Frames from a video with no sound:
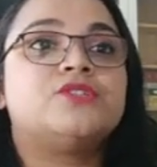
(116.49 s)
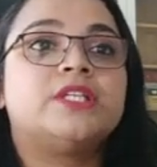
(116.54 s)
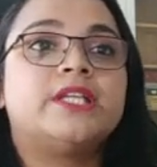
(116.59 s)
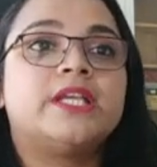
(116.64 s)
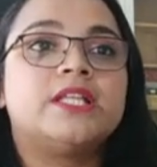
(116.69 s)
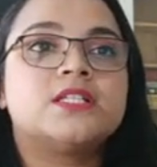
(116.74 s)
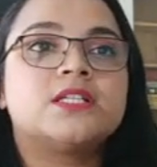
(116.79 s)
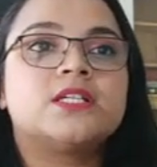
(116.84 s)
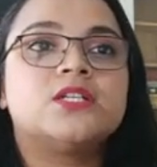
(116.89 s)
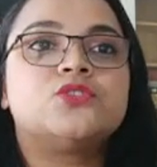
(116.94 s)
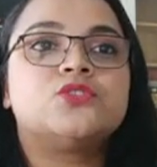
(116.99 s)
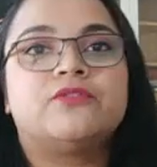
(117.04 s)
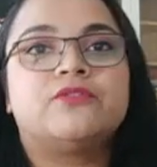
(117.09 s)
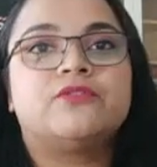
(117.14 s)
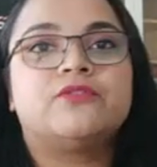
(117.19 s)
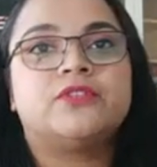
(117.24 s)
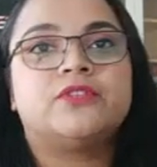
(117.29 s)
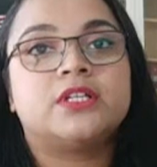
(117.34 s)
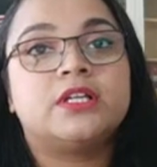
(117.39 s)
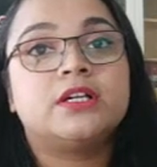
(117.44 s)
regains
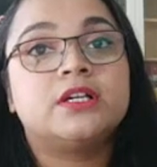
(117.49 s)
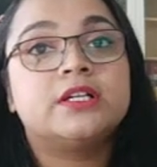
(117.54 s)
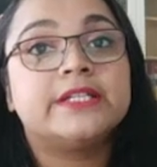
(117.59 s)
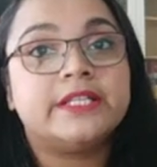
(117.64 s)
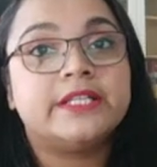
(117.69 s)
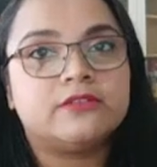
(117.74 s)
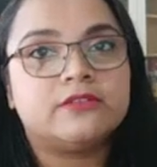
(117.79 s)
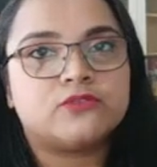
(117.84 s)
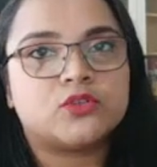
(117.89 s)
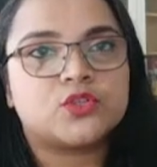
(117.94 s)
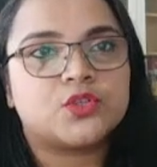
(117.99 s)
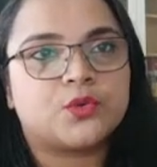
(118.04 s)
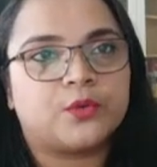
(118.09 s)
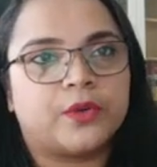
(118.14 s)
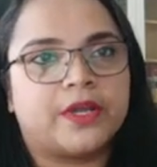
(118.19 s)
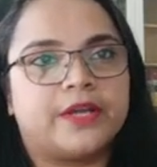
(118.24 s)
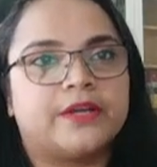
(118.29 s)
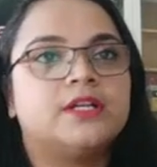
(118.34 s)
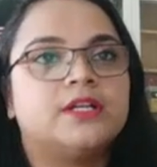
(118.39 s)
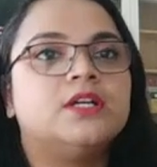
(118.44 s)
control of the d4
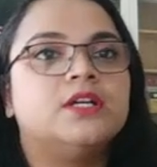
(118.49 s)
square